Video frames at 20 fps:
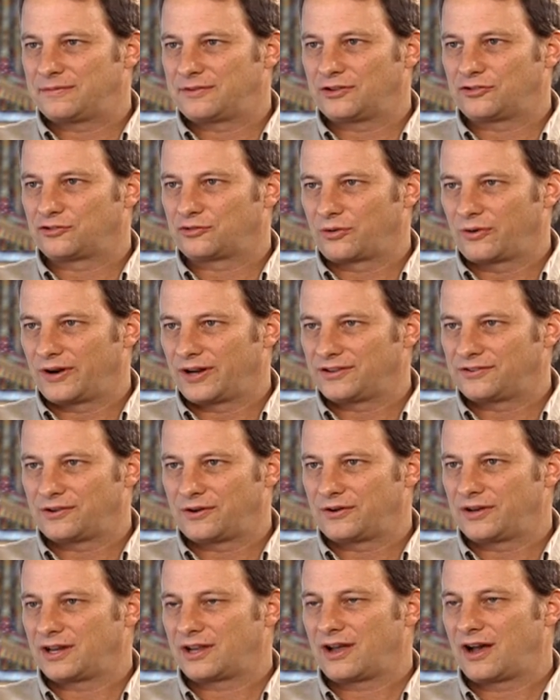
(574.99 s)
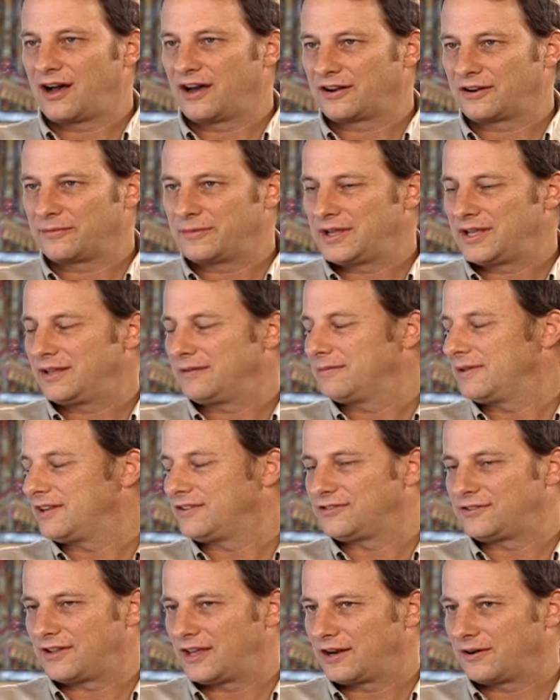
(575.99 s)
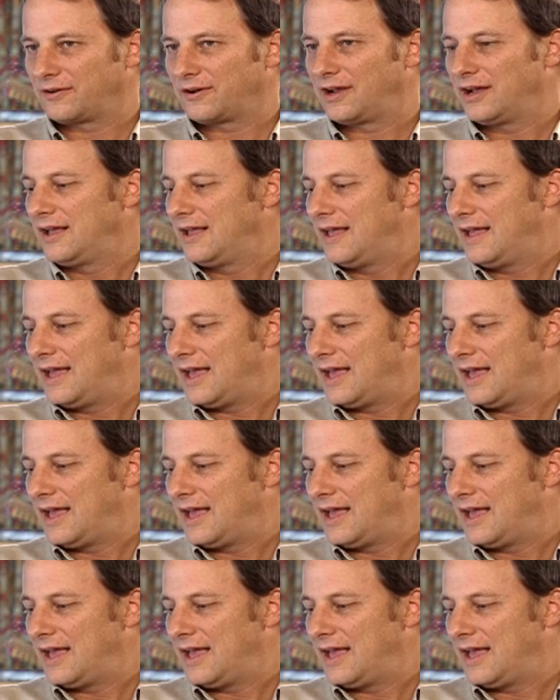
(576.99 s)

destroy its own economy, etc.